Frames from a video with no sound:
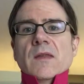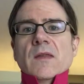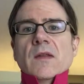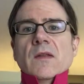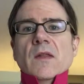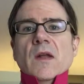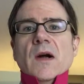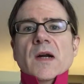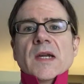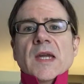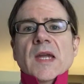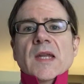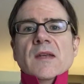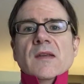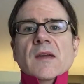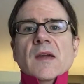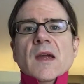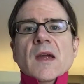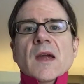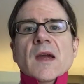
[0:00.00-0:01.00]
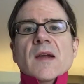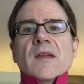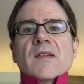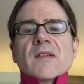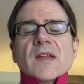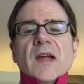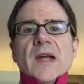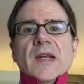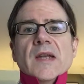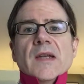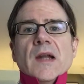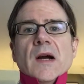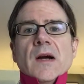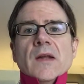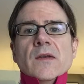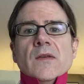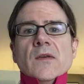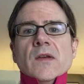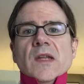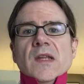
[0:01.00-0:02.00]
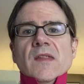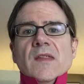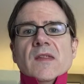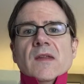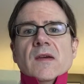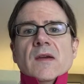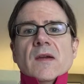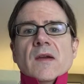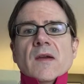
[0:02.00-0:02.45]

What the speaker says: the long end, slide it underneath